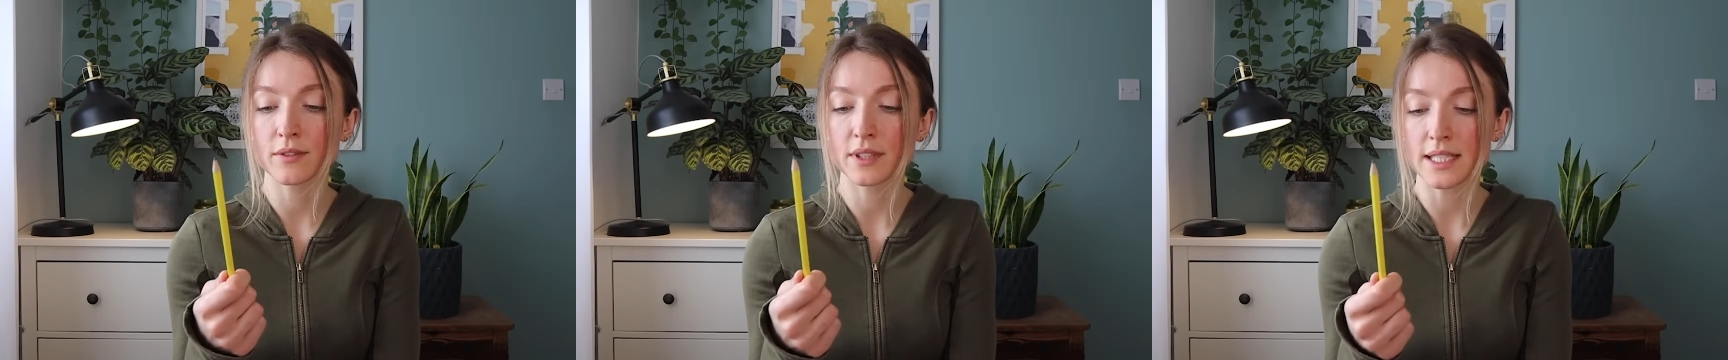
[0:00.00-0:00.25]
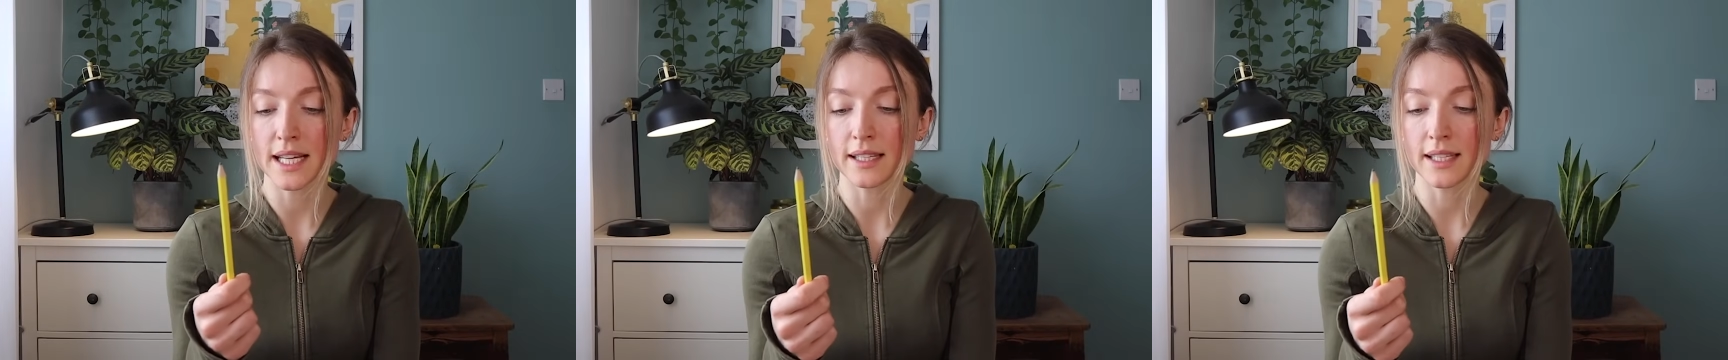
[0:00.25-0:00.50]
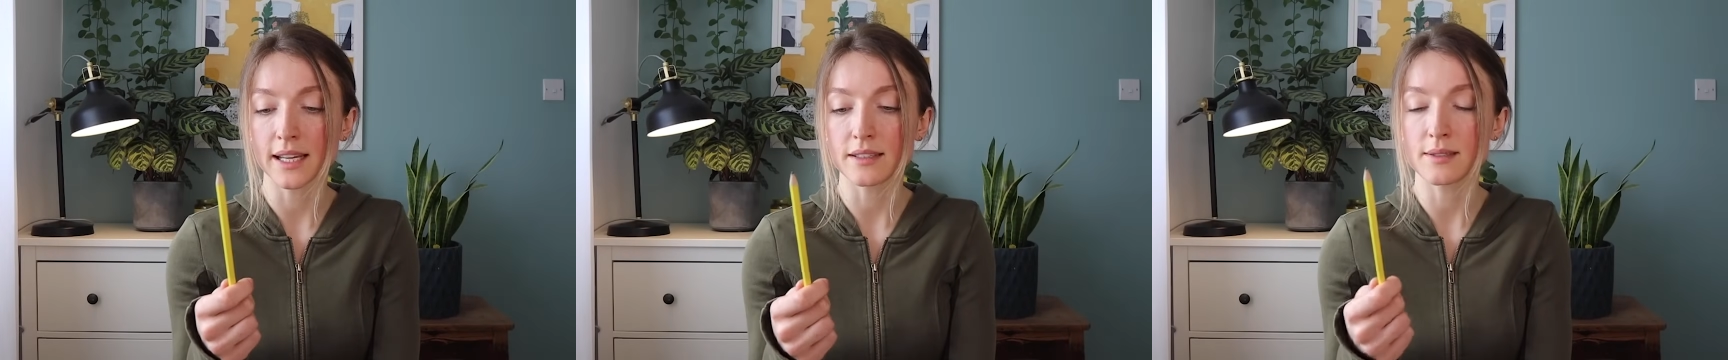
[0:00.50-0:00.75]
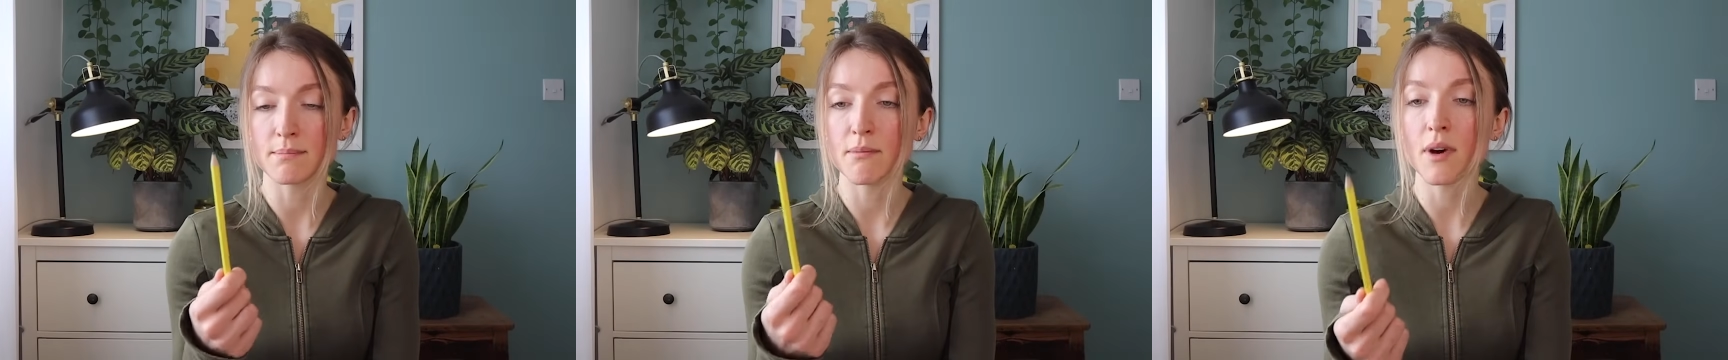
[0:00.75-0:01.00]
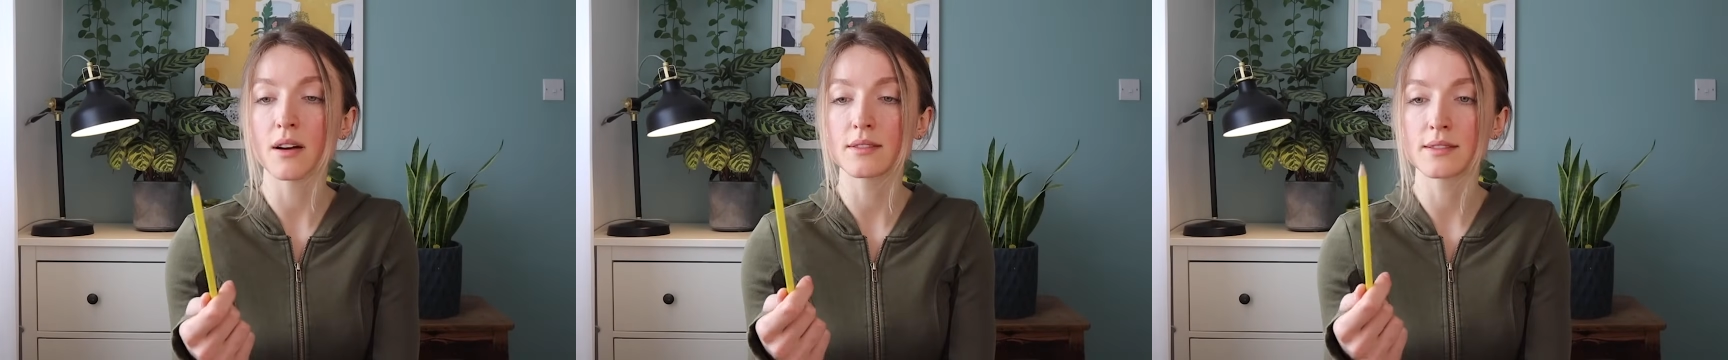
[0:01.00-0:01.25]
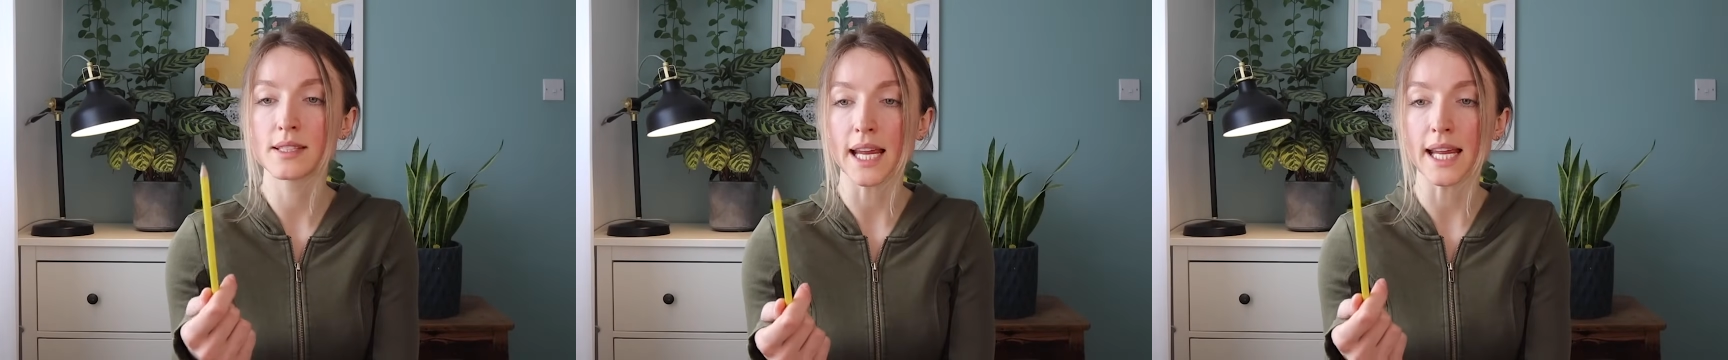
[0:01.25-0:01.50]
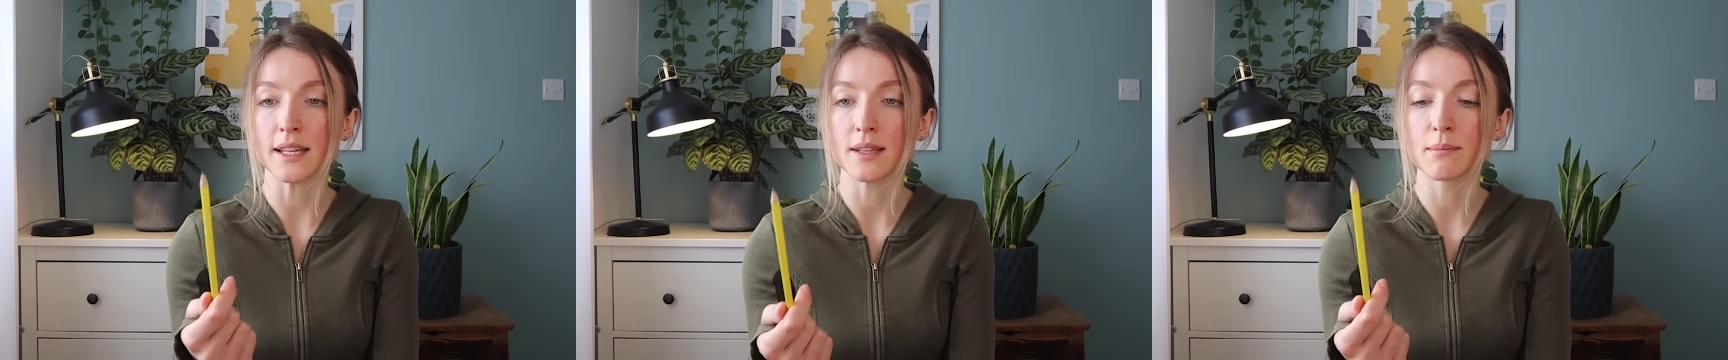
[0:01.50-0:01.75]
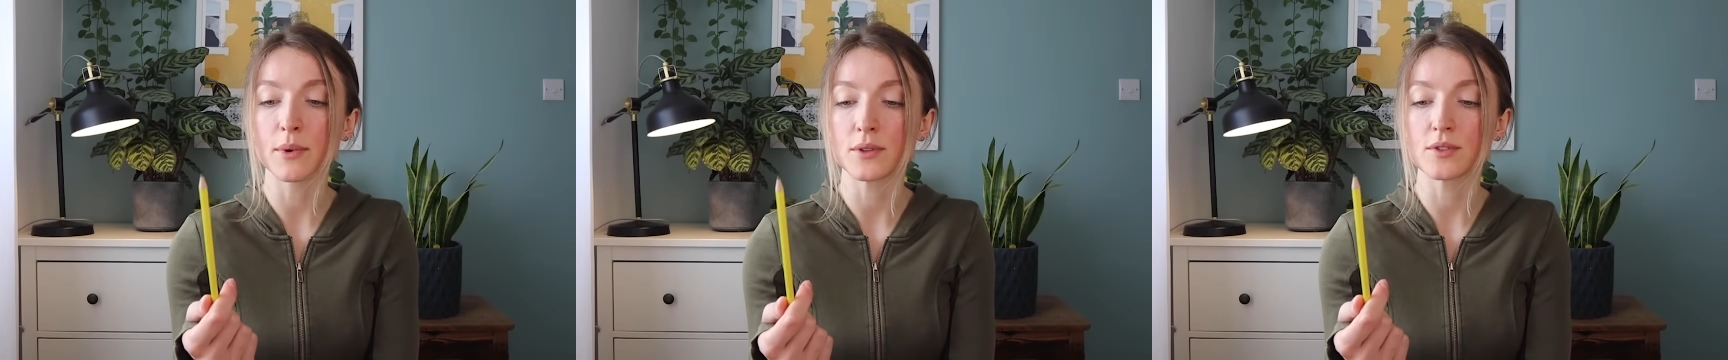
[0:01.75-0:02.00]
the decades, must stay in
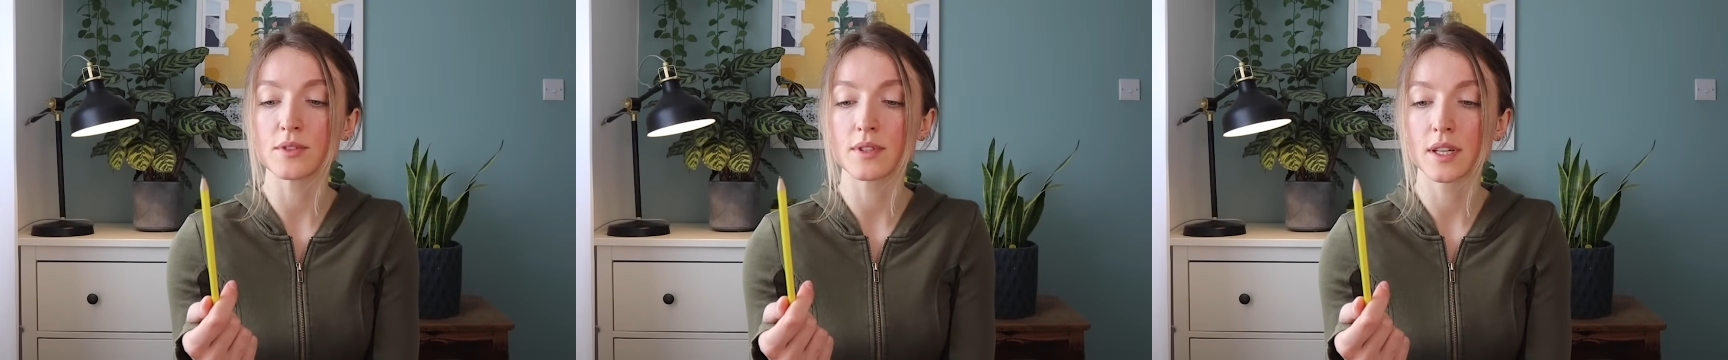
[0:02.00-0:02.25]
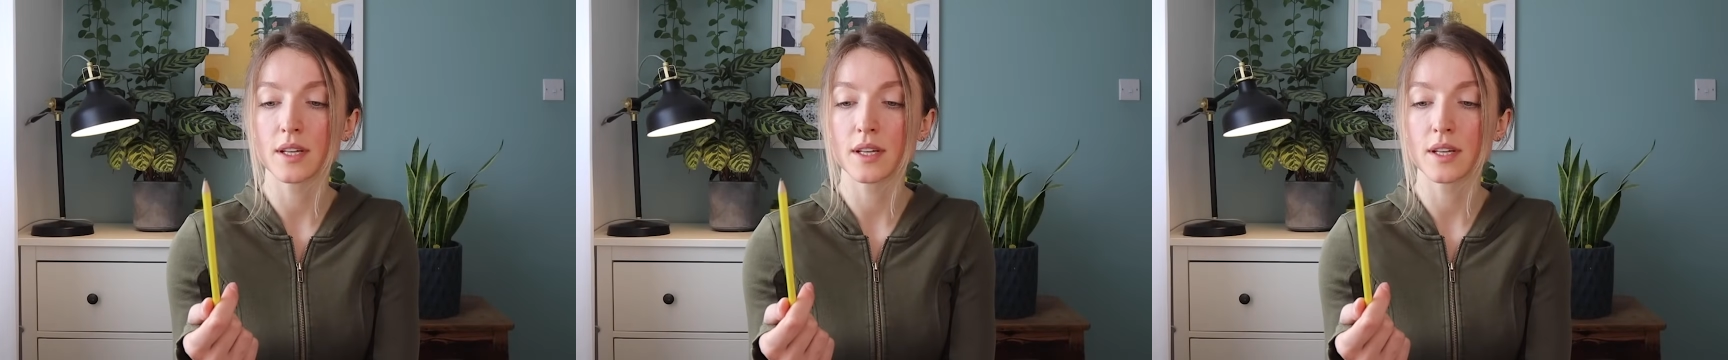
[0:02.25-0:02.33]
the most